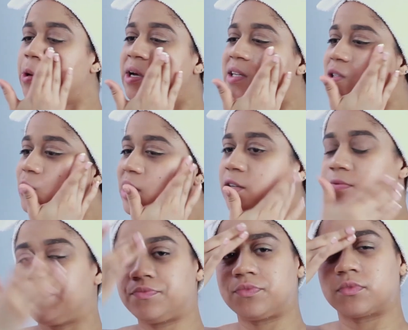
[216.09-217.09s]
as well,
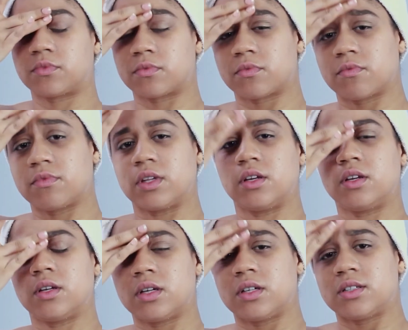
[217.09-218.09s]

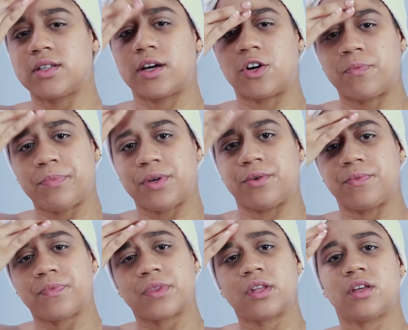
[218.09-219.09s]
to help you
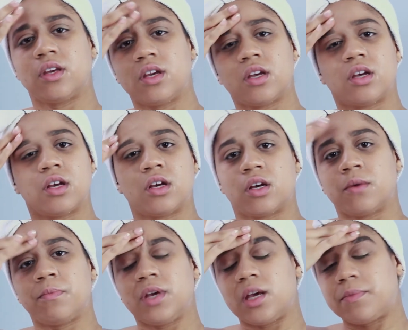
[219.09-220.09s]

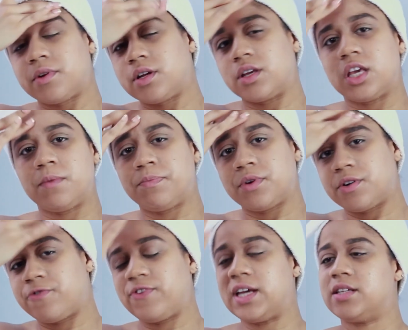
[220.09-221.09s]
be able to keep your
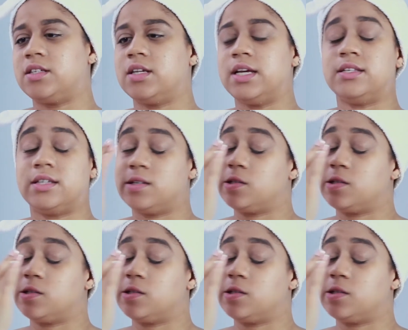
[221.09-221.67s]
face nice